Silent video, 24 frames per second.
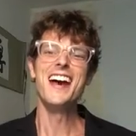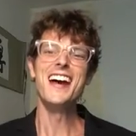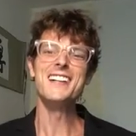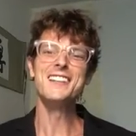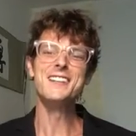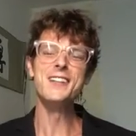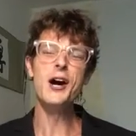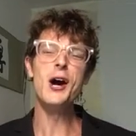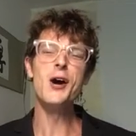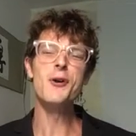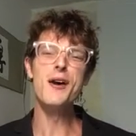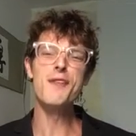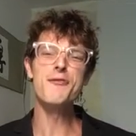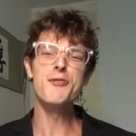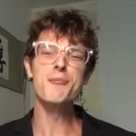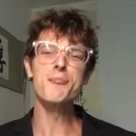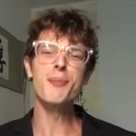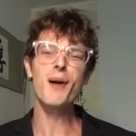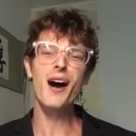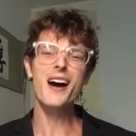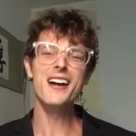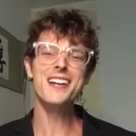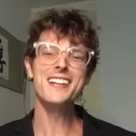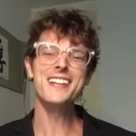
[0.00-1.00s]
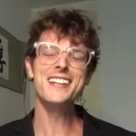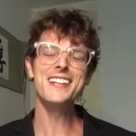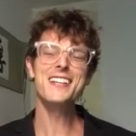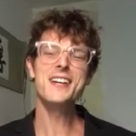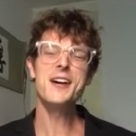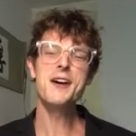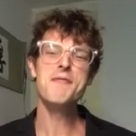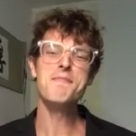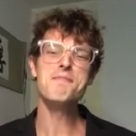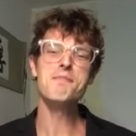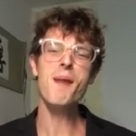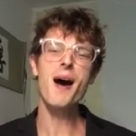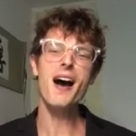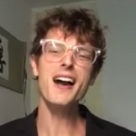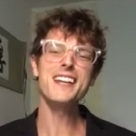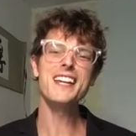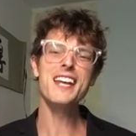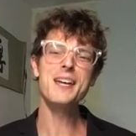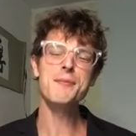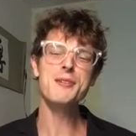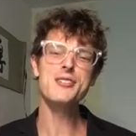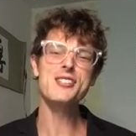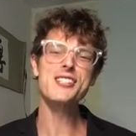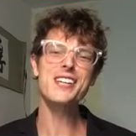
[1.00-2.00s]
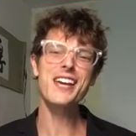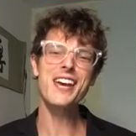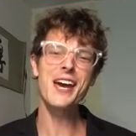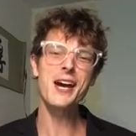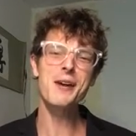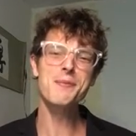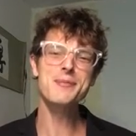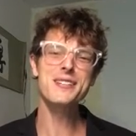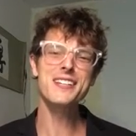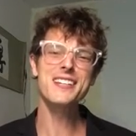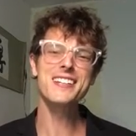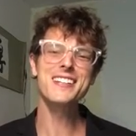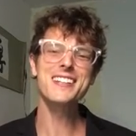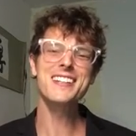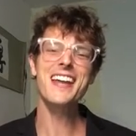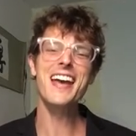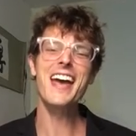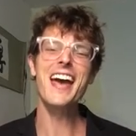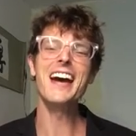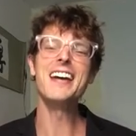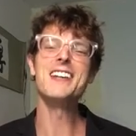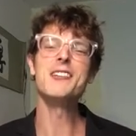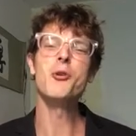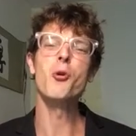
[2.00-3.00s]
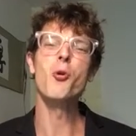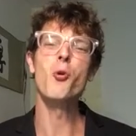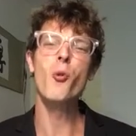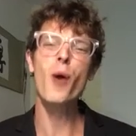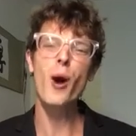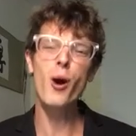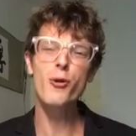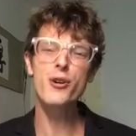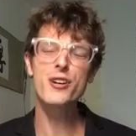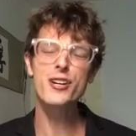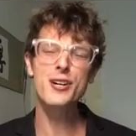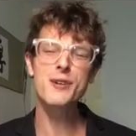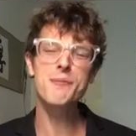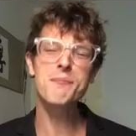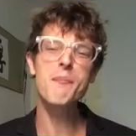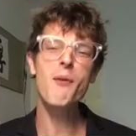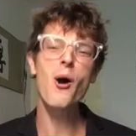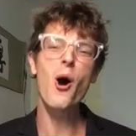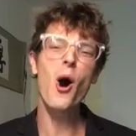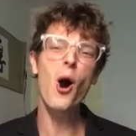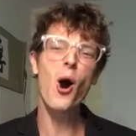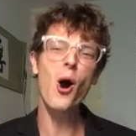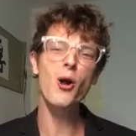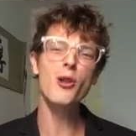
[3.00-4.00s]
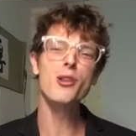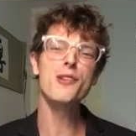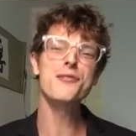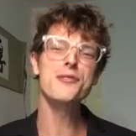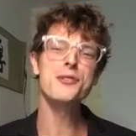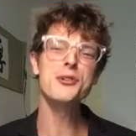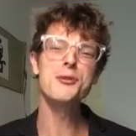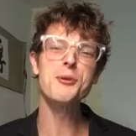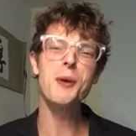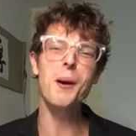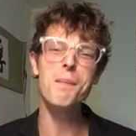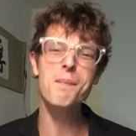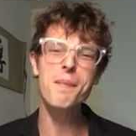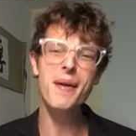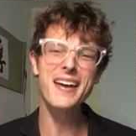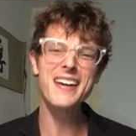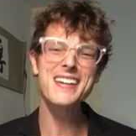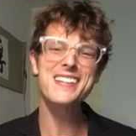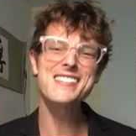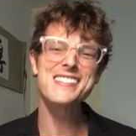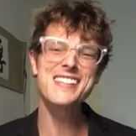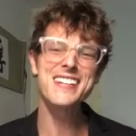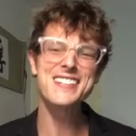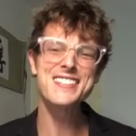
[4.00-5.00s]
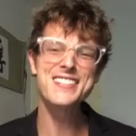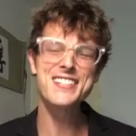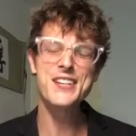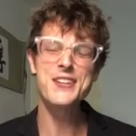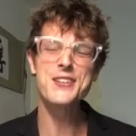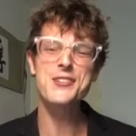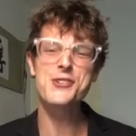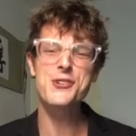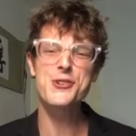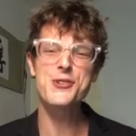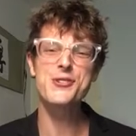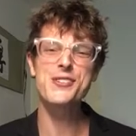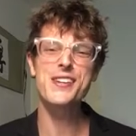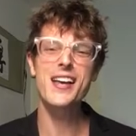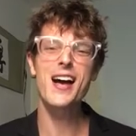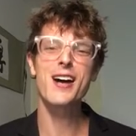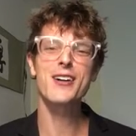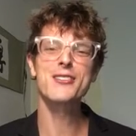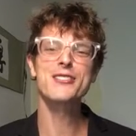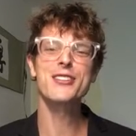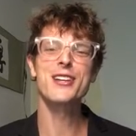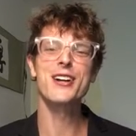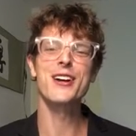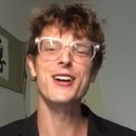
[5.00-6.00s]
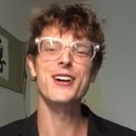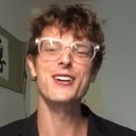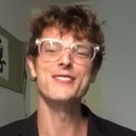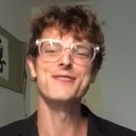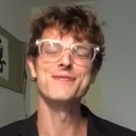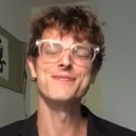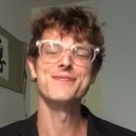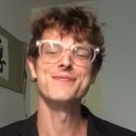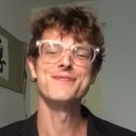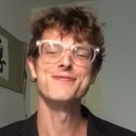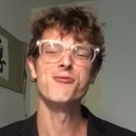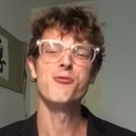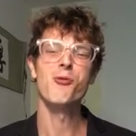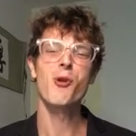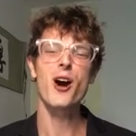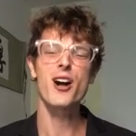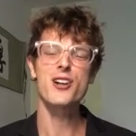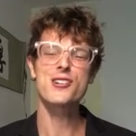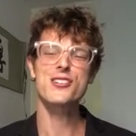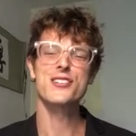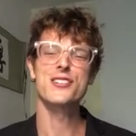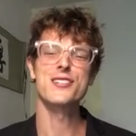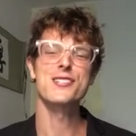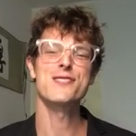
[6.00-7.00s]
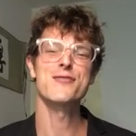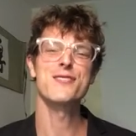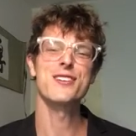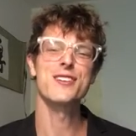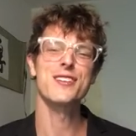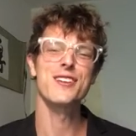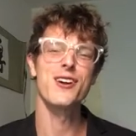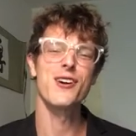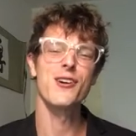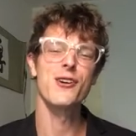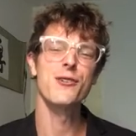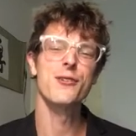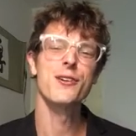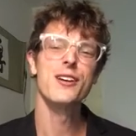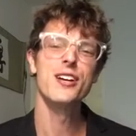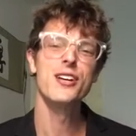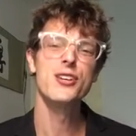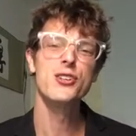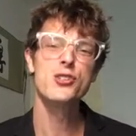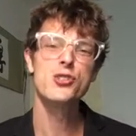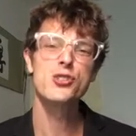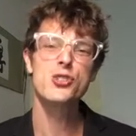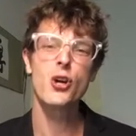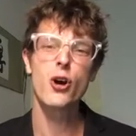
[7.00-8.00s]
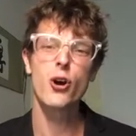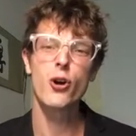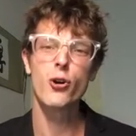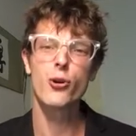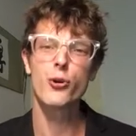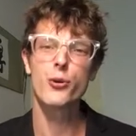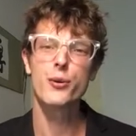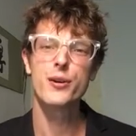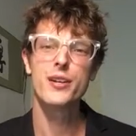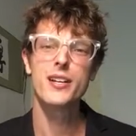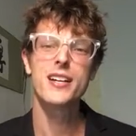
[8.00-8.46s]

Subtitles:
Hello everybody, my name is Camden and welcome all of you amazing teachers out there watching this video. So,